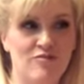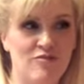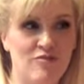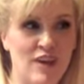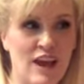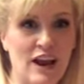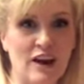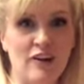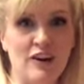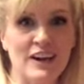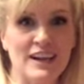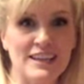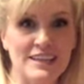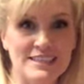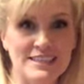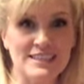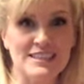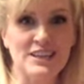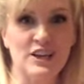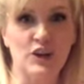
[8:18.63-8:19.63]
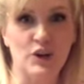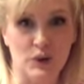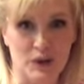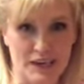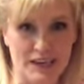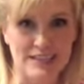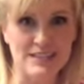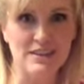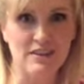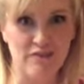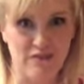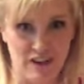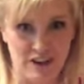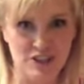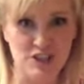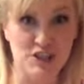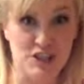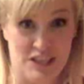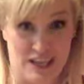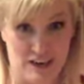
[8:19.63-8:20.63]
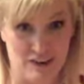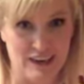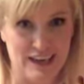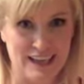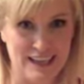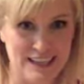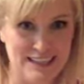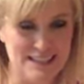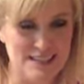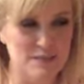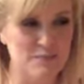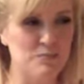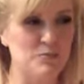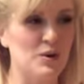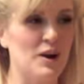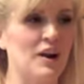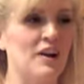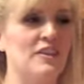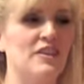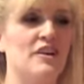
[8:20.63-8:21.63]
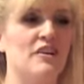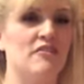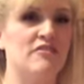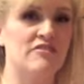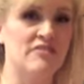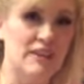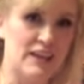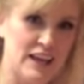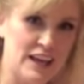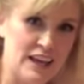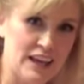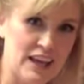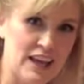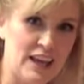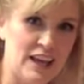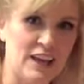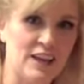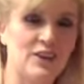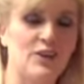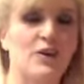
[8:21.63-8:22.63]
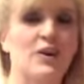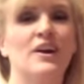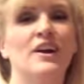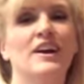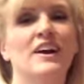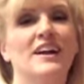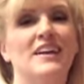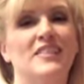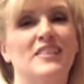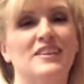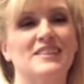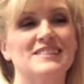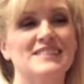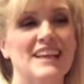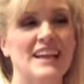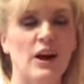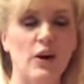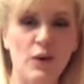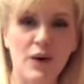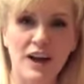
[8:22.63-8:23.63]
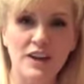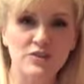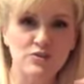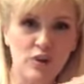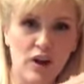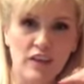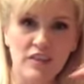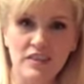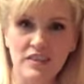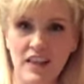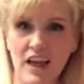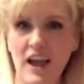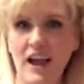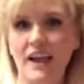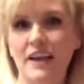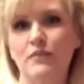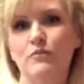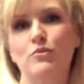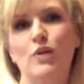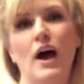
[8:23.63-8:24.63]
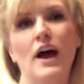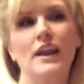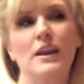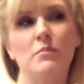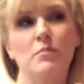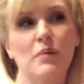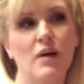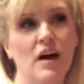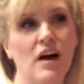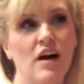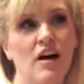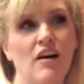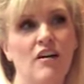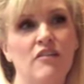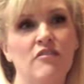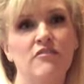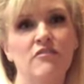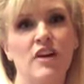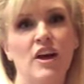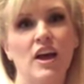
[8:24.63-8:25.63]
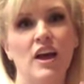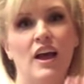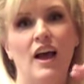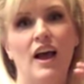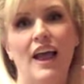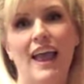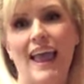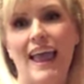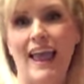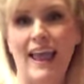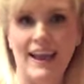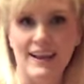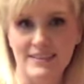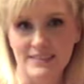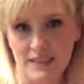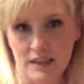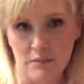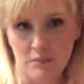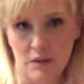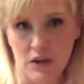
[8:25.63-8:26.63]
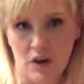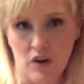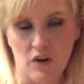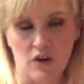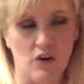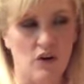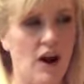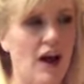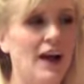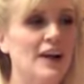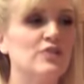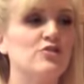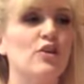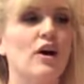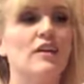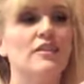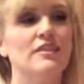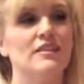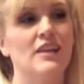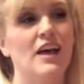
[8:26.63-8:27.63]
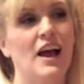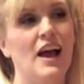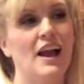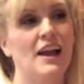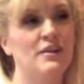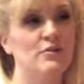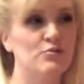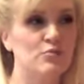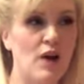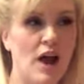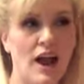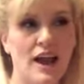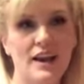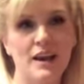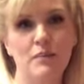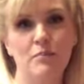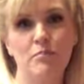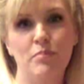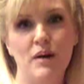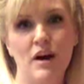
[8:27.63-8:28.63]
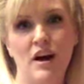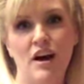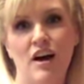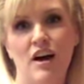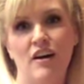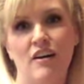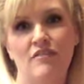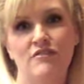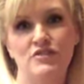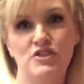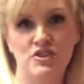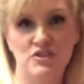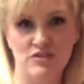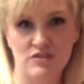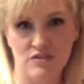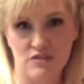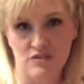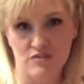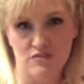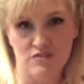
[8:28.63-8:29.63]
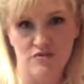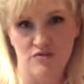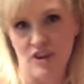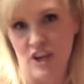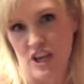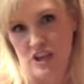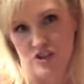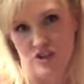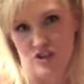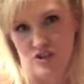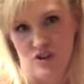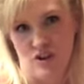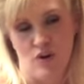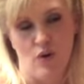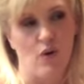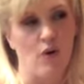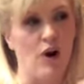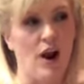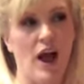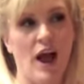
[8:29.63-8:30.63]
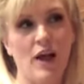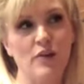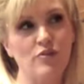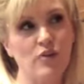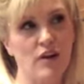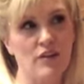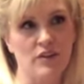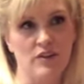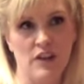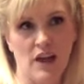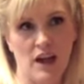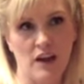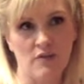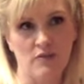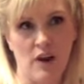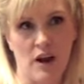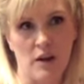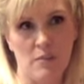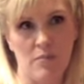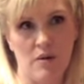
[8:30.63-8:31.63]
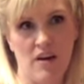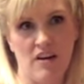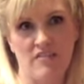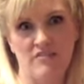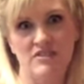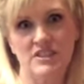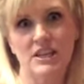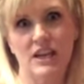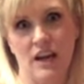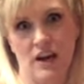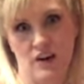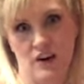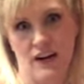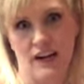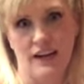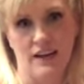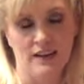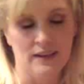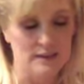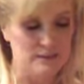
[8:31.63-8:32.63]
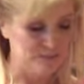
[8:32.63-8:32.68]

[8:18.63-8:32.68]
various degrees of vegetarianism, where they're vegan, or they'll say, oh, I draw the line right above eggs and milk, or I draw the line right above fish, or I draw the line right above dairy.